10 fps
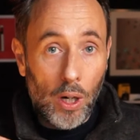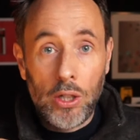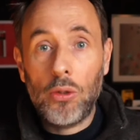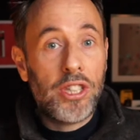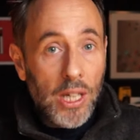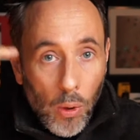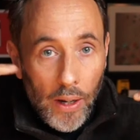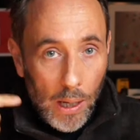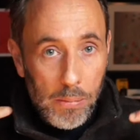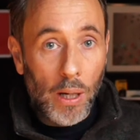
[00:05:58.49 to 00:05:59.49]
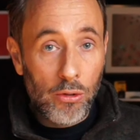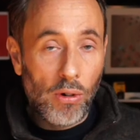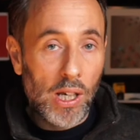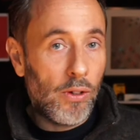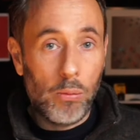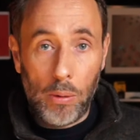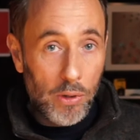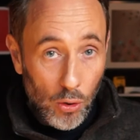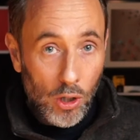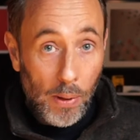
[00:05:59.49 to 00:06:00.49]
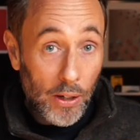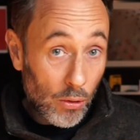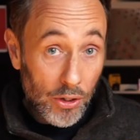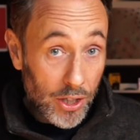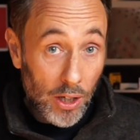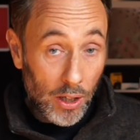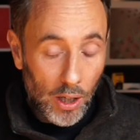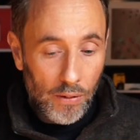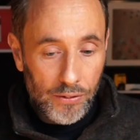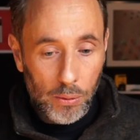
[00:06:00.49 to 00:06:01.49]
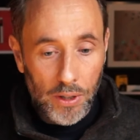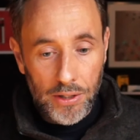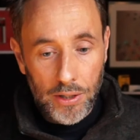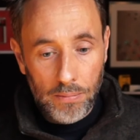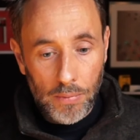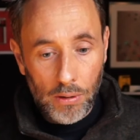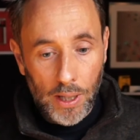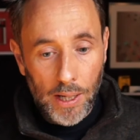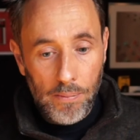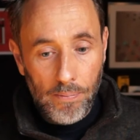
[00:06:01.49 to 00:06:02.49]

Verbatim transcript: And you'll see why that becomes relevant when we talk about your return afterwards, okay?